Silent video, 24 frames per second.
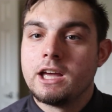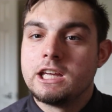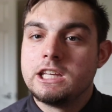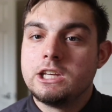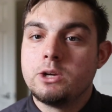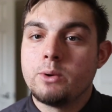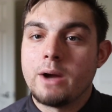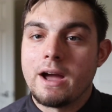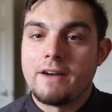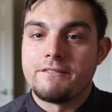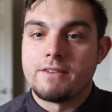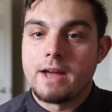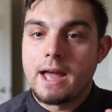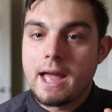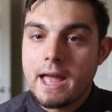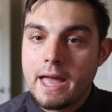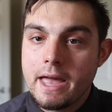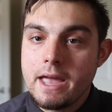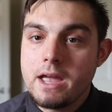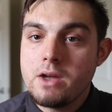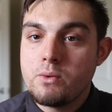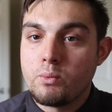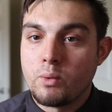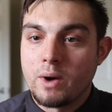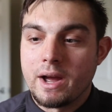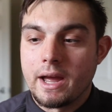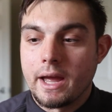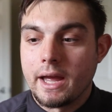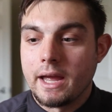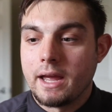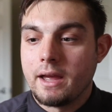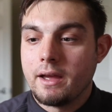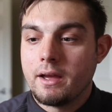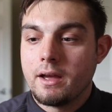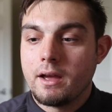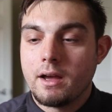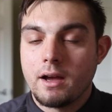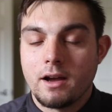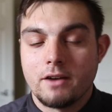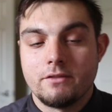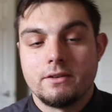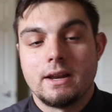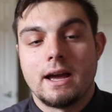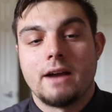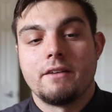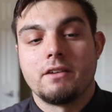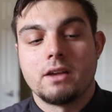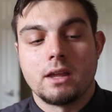You have a way of
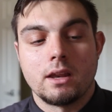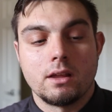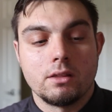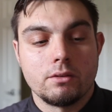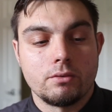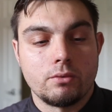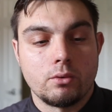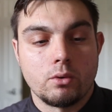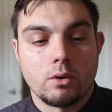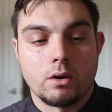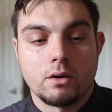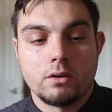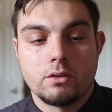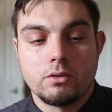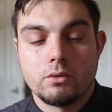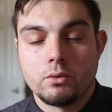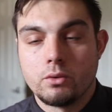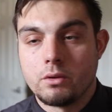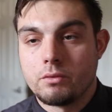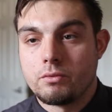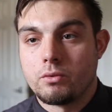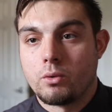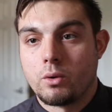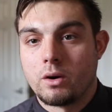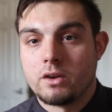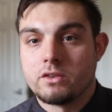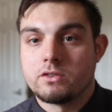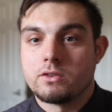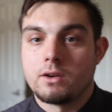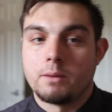navigating the for- through the forest.